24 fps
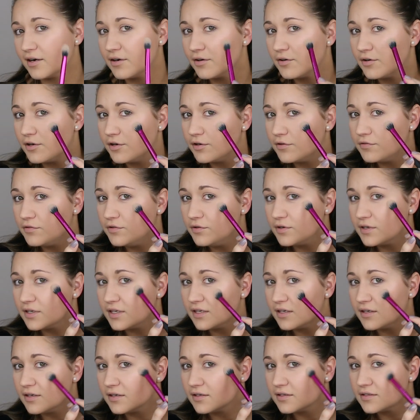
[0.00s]
I don't know if you
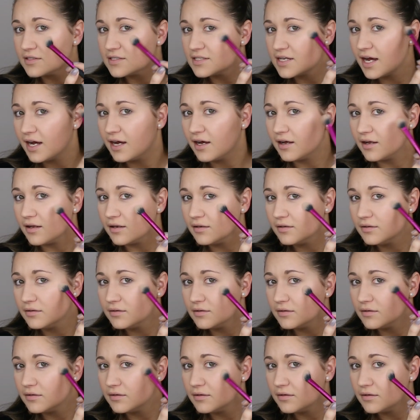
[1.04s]
can tell.
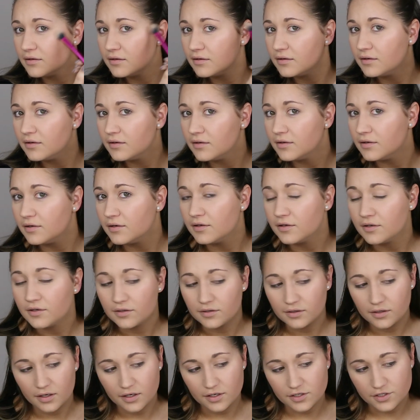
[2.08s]

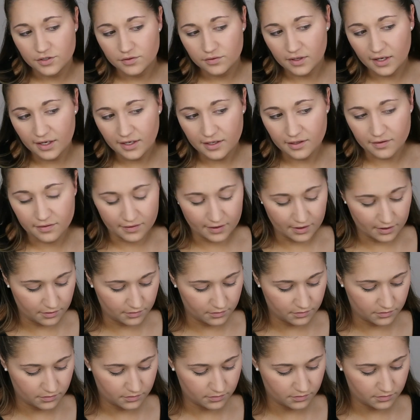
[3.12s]
I do like it though.